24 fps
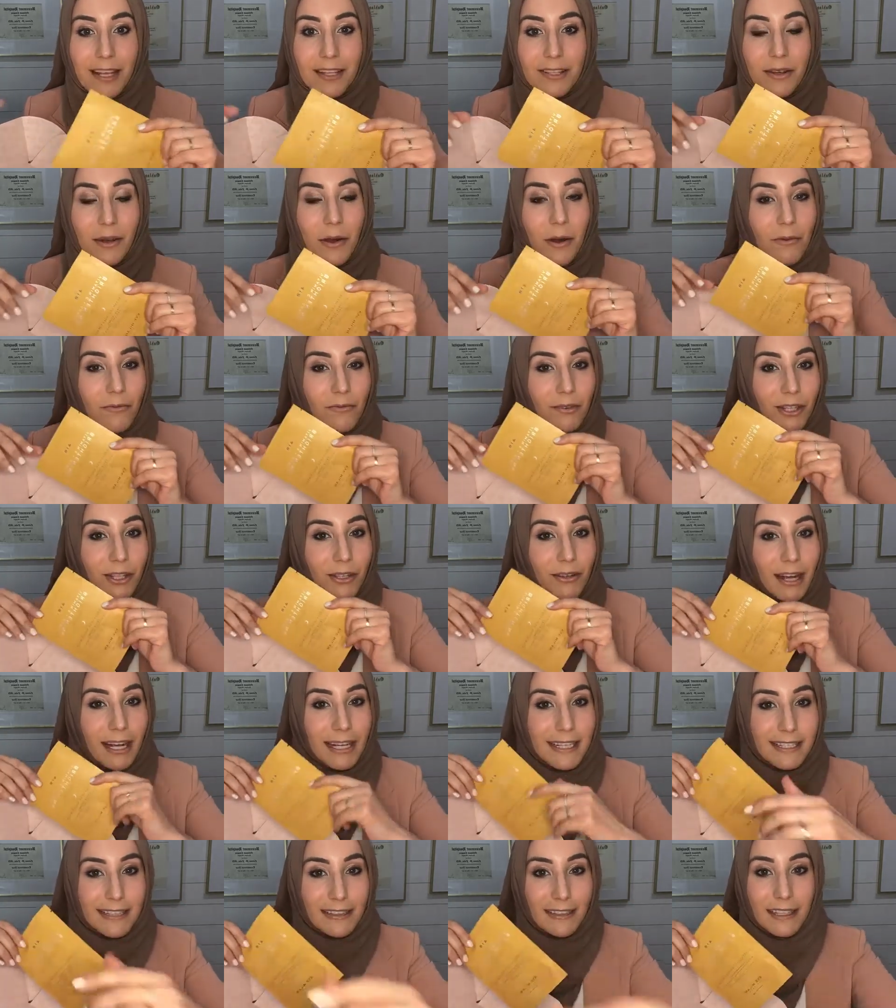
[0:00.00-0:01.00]
So hopefully you
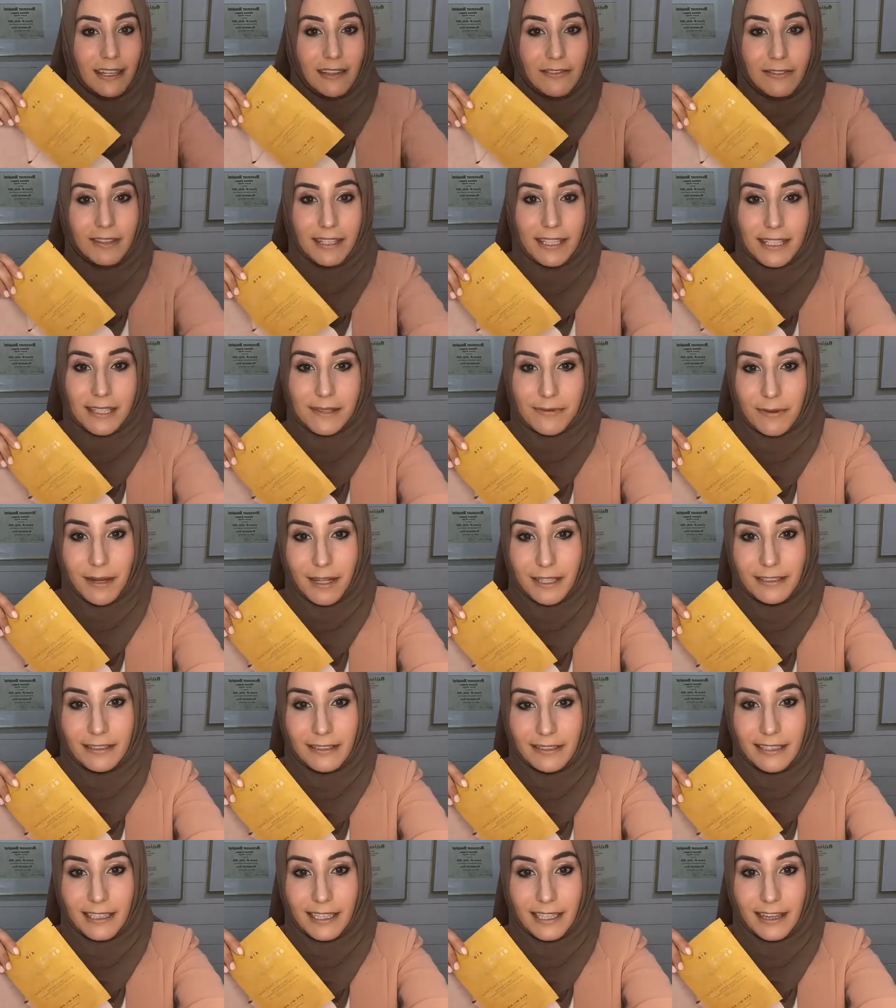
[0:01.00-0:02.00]
guys loved this
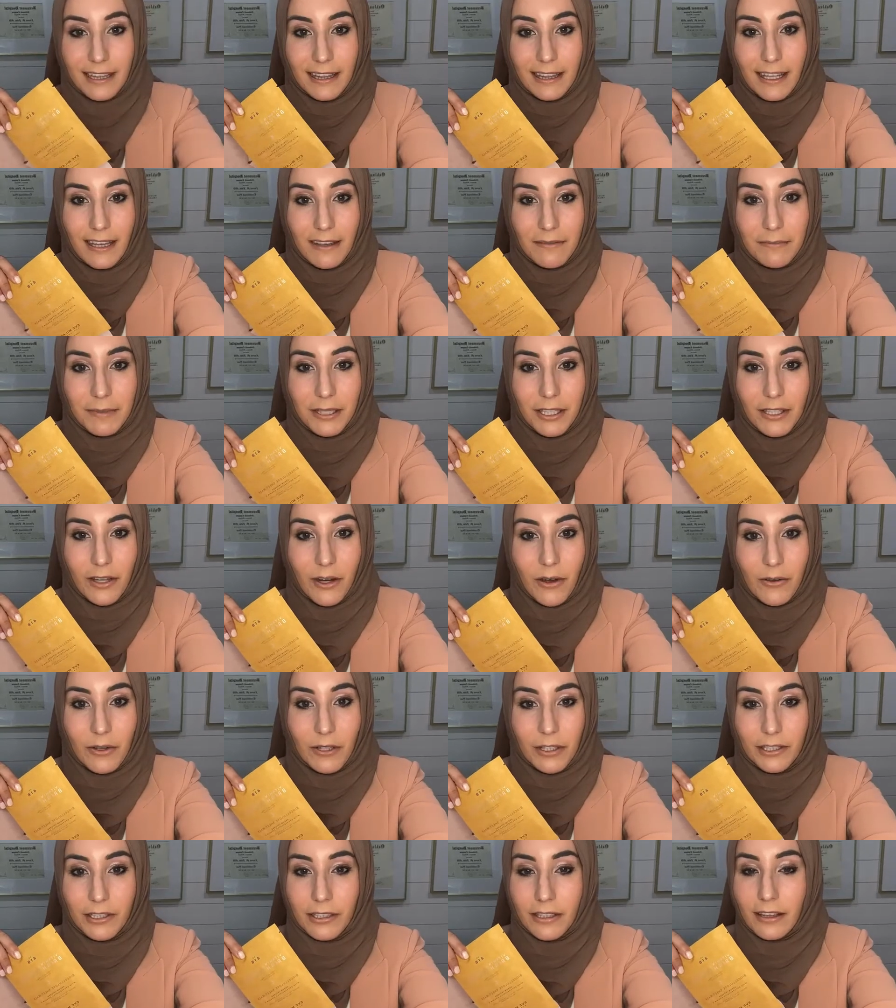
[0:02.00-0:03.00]
one. Let me
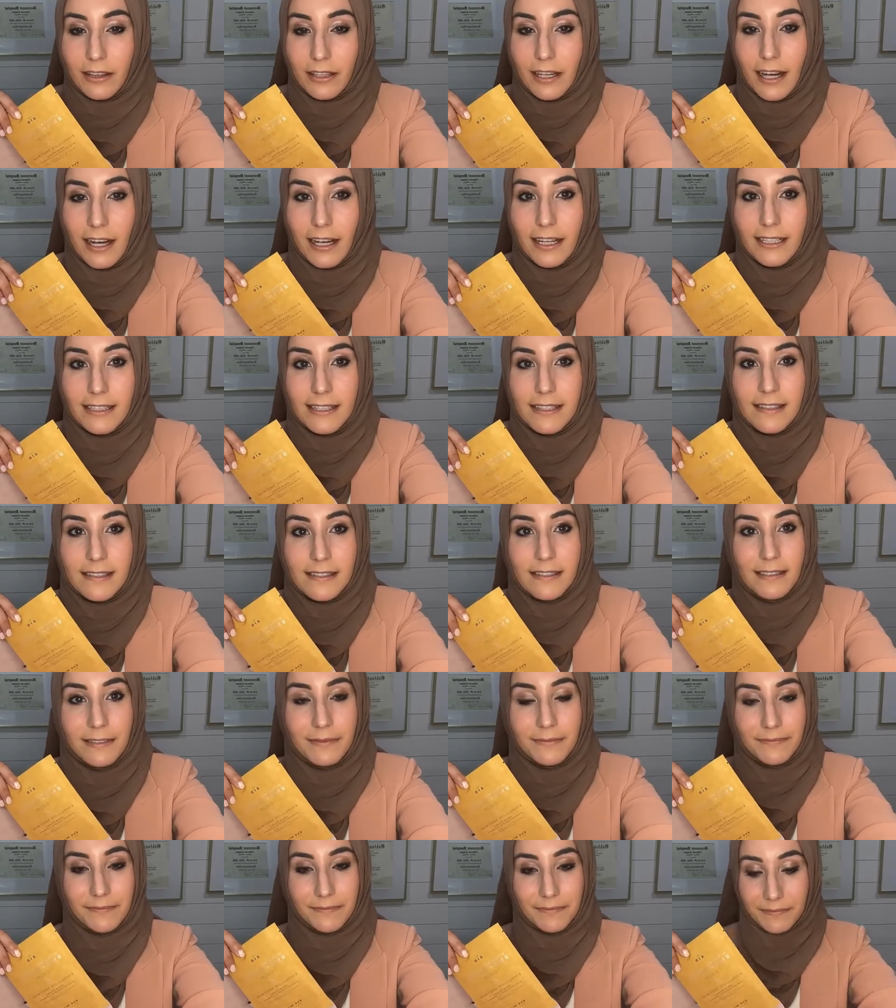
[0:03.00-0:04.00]
know your thoughts.